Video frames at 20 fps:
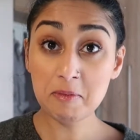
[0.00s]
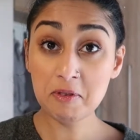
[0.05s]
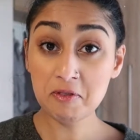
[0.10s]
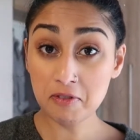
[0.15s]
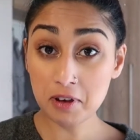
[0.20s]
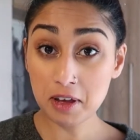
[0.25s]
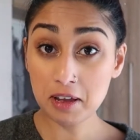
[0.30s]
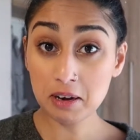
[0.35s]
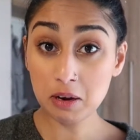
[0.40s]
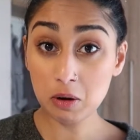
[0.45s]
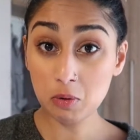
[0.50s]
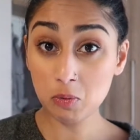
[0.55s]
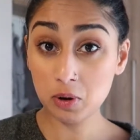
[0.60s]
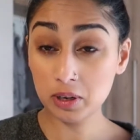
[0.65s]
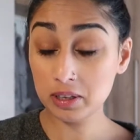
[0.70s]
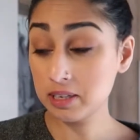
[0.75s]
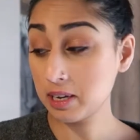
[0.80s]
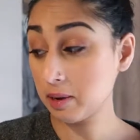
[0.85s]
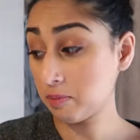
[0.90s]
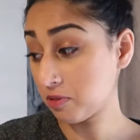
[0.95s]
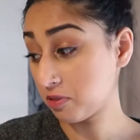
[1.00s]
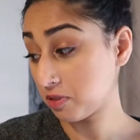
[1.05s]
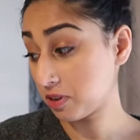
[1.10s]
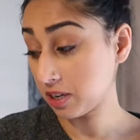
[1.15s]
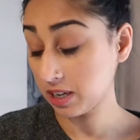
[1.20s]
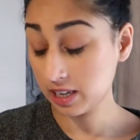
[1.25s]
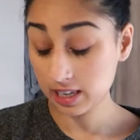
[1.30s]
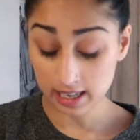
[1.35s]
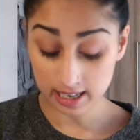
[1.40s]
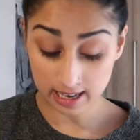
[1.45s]
me find out what type of
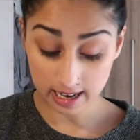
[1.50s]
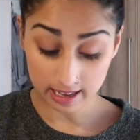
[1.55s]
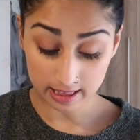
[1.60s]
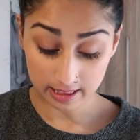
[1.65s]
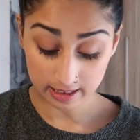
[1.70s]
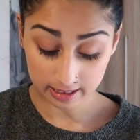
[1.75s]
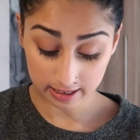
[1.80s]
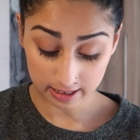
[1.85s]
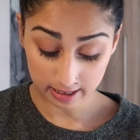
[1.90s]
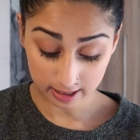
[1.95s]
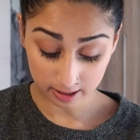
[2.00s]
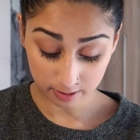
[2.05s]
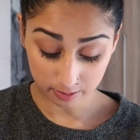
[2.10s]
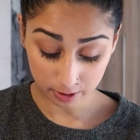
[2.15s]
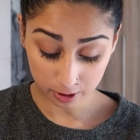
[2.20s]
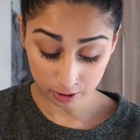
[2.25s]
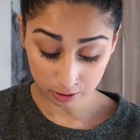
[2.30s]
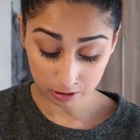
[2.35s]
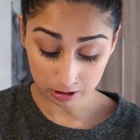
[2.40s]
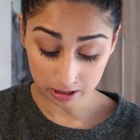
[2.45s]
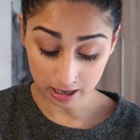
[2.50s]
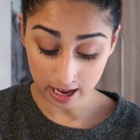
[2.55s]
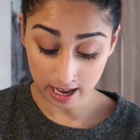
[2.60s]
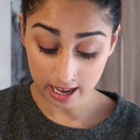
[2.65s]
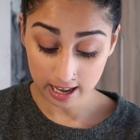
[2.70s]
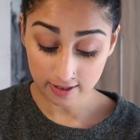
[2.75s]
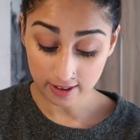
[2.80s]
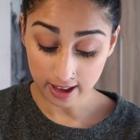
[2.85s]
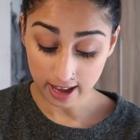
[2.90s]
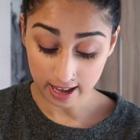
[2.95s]
curling iron this is, because I
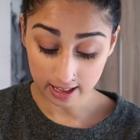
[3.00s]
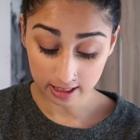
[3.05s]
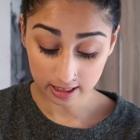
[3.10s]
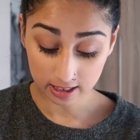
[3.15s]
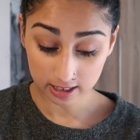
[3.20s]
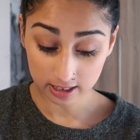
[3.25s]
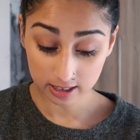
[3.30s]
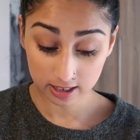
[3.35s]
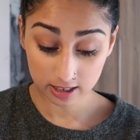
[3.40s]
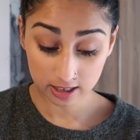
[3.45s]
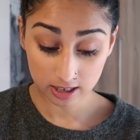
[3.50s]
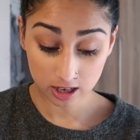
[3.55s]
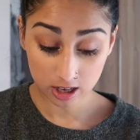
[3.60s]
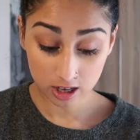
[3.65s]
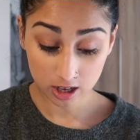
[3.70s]
had this